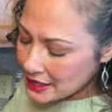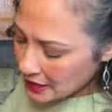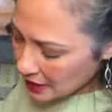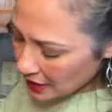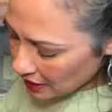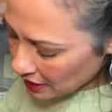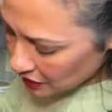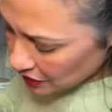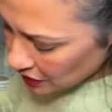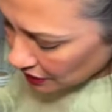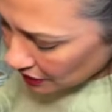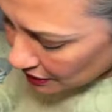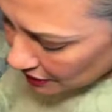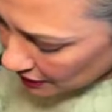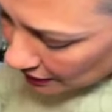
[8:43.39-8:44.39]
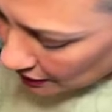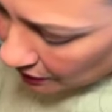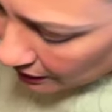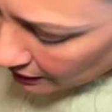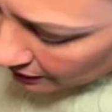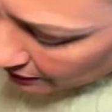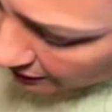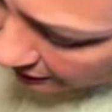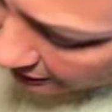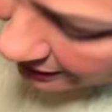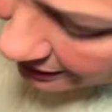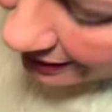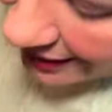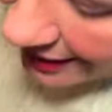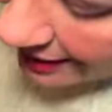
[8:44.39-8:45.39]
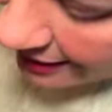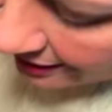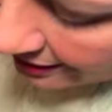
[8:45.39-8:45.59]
here so you can see what it looks like.